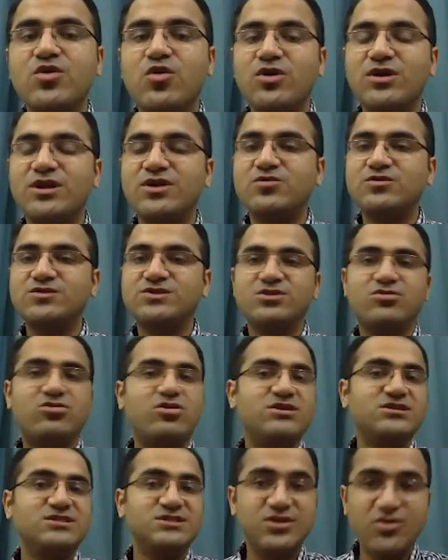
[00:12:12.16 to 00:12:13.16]

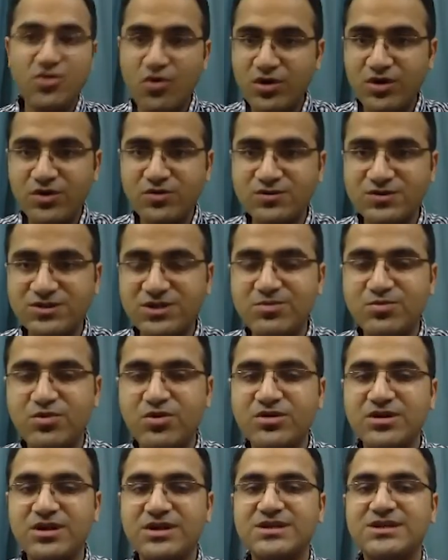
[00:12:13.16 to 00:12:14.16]
corticosteroids not used in
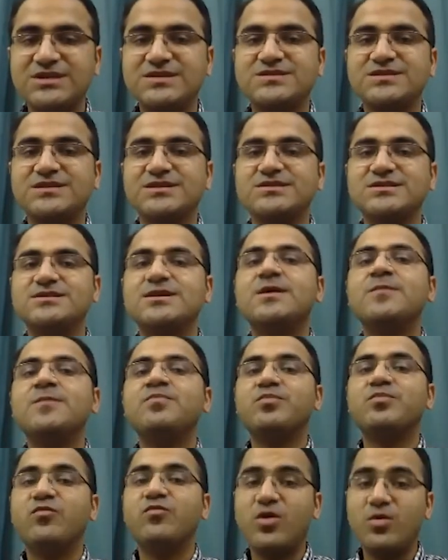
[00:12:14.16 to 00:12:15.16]
bronchiectasis,
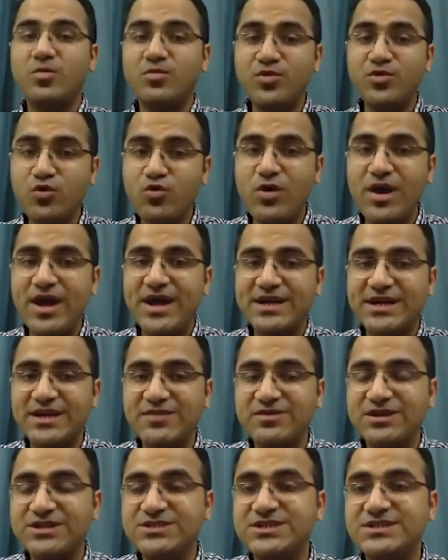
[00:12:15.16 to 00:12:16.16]
for
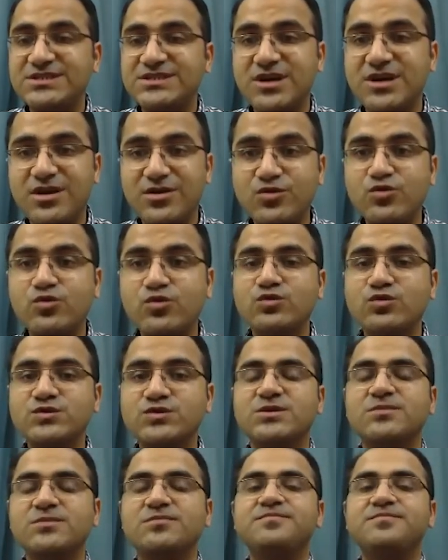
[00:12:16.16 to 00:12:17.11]
mucoactive agents are used,